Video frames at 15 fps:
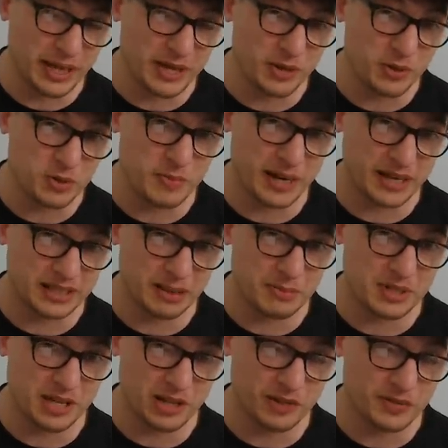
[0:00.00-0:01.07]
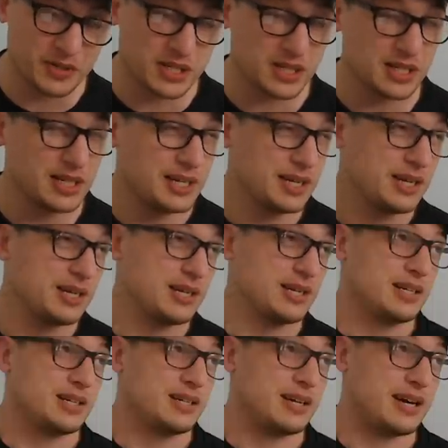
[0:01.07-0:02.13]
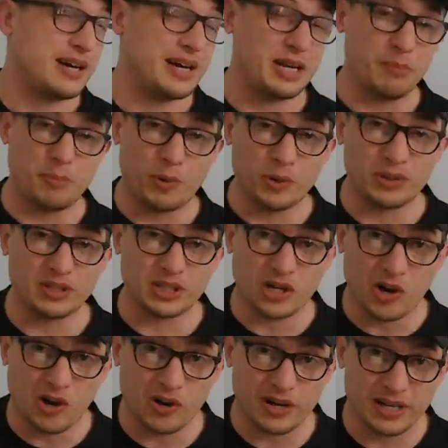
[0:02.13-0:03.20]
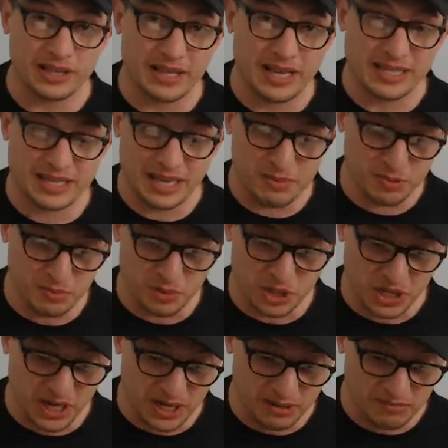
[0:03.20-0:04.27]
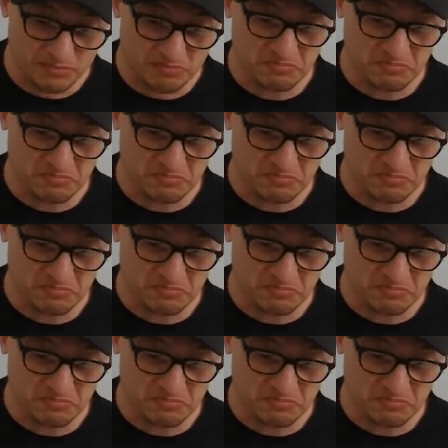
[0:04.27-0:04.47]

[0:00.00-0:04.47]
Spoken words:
Who's making themselves an important cog in that team's machine?